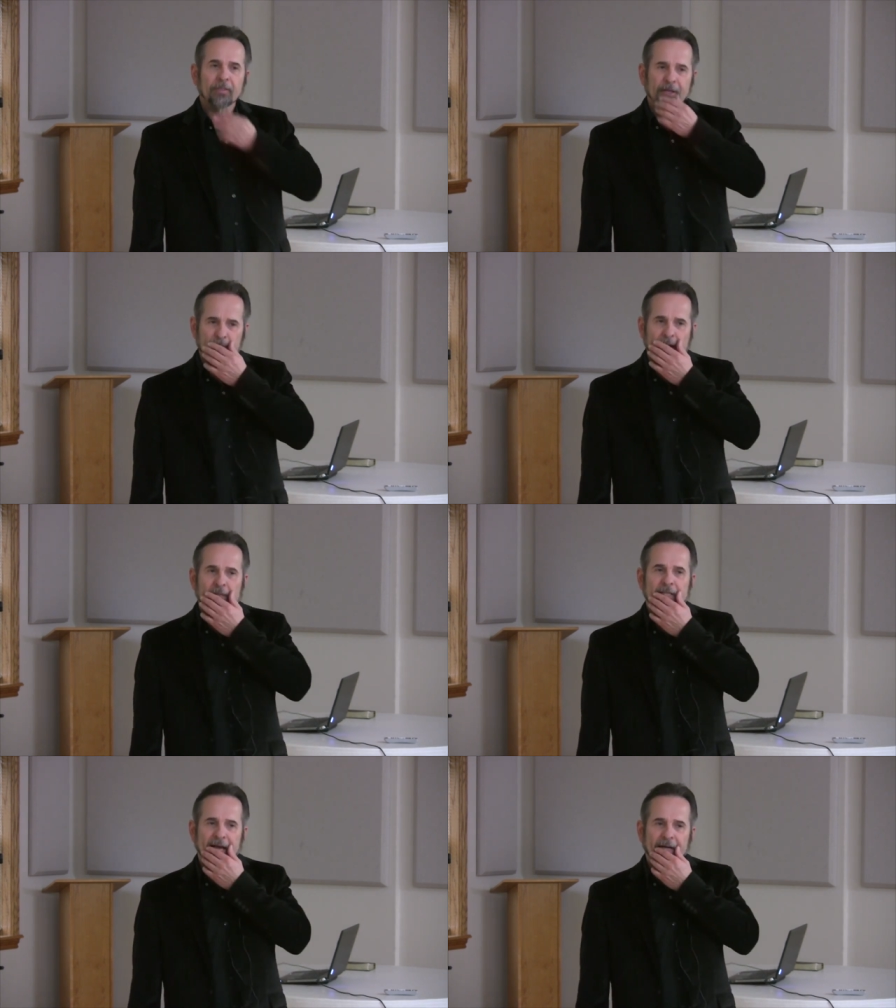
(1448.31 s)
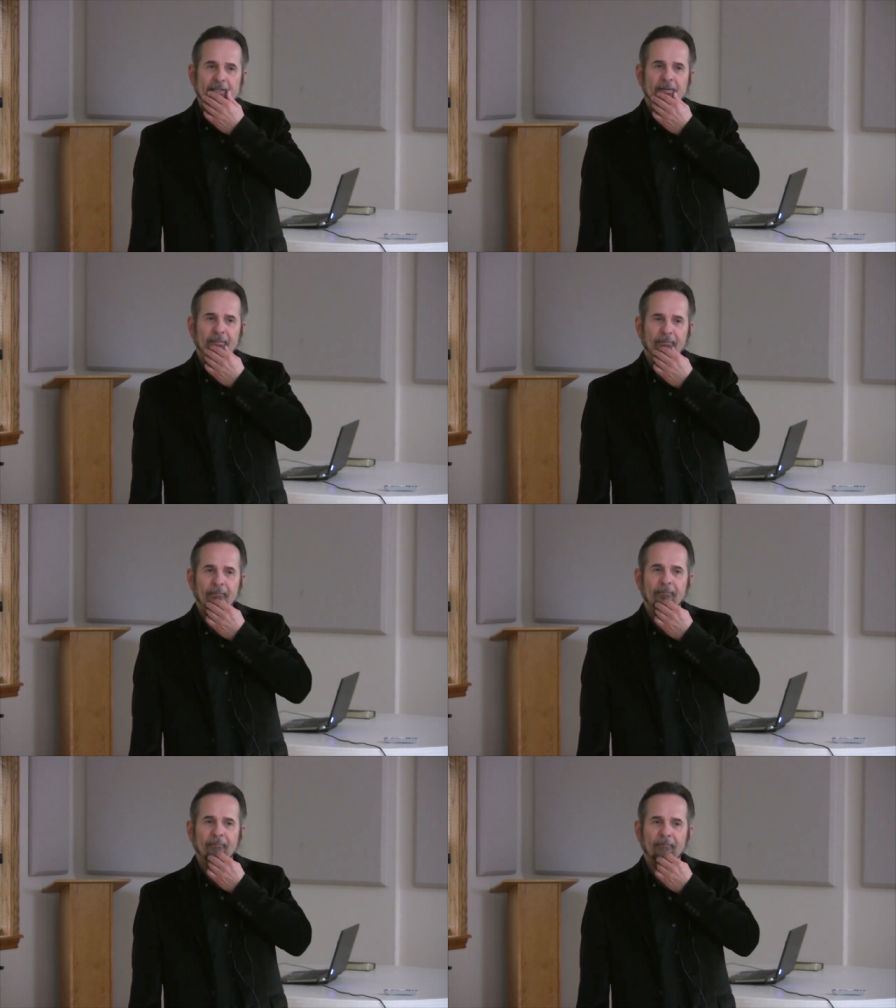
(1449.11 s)
Think about that.
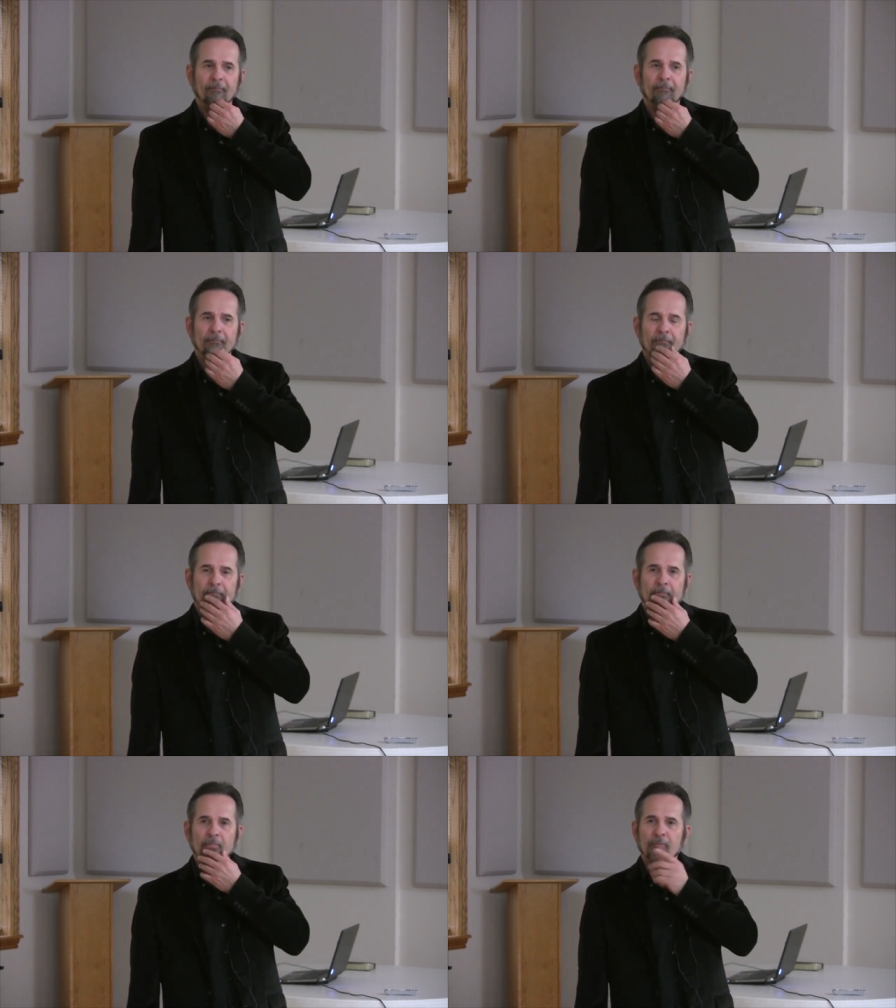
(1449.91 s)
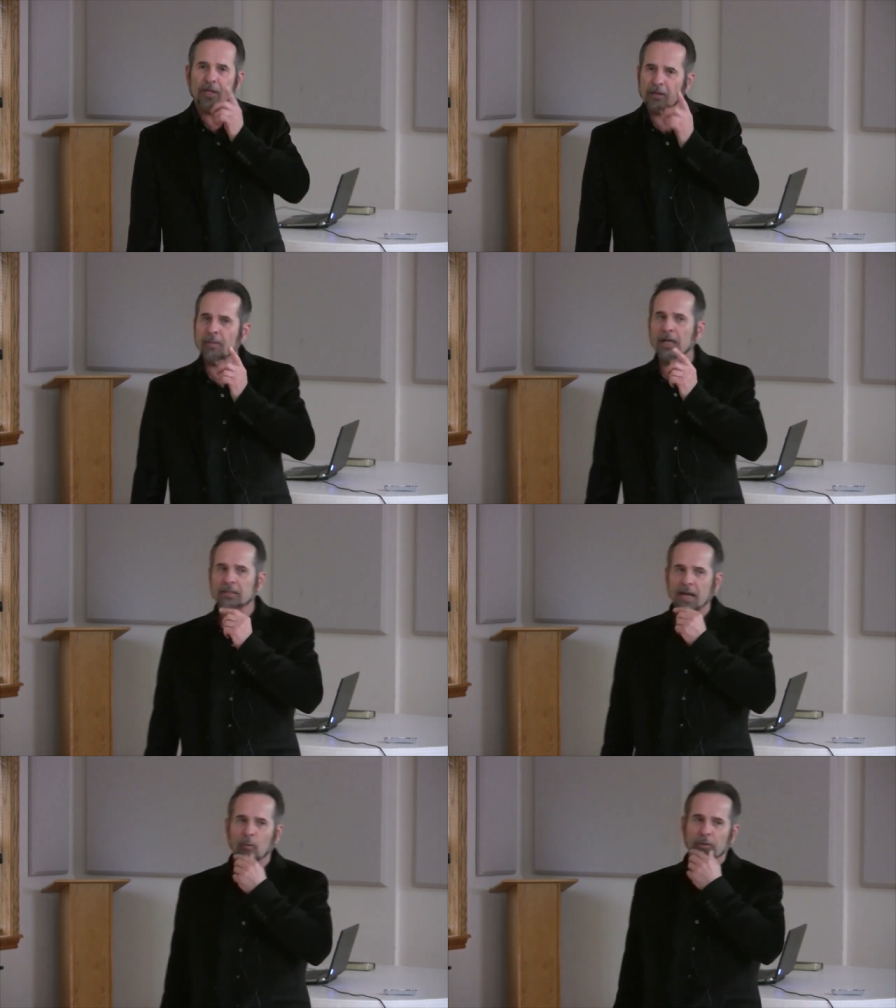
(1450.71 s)
Think about
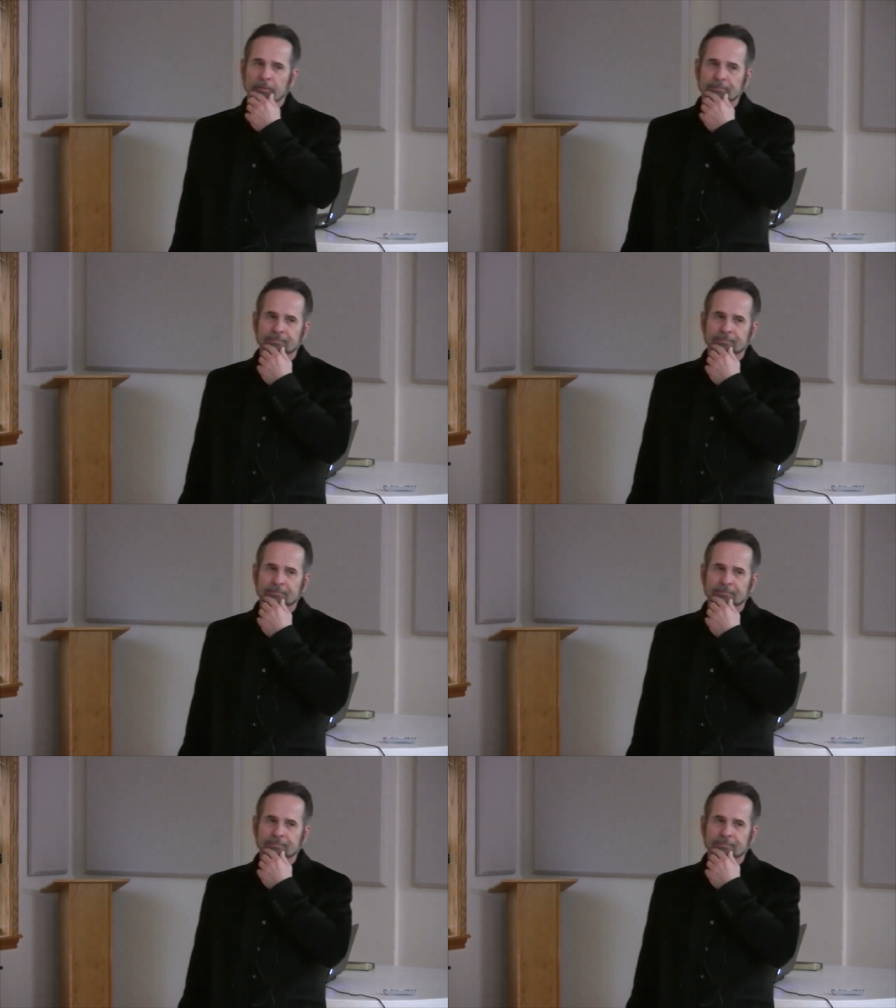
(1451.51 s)
that one.